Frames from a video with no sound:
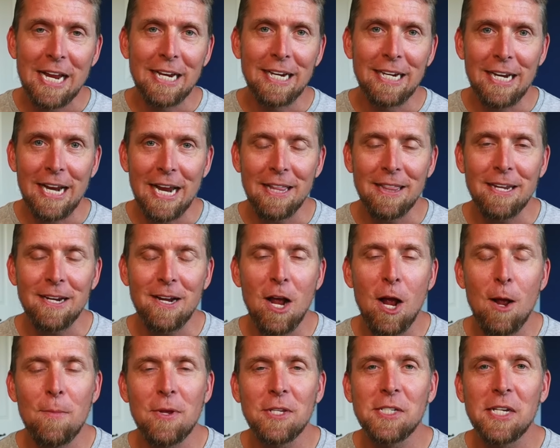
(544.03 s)
Get in the
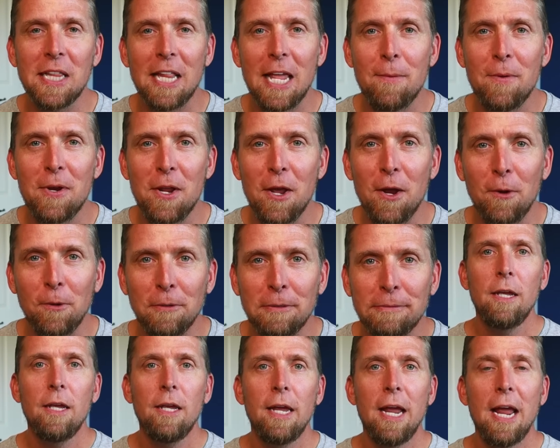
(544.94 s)
comments and let me know.
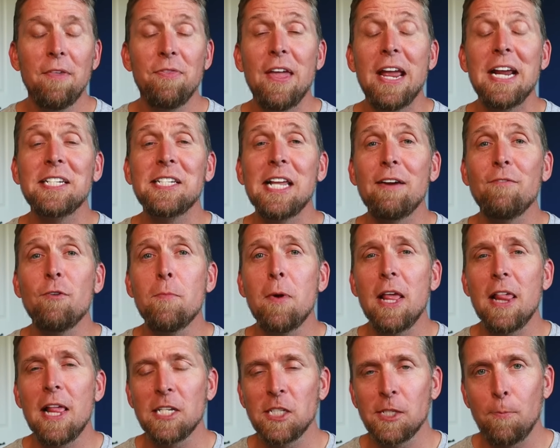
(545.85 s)
And thanks to
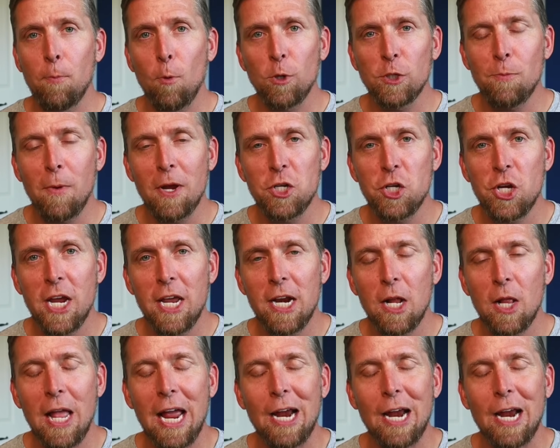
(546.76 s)
everybody that supports my channel.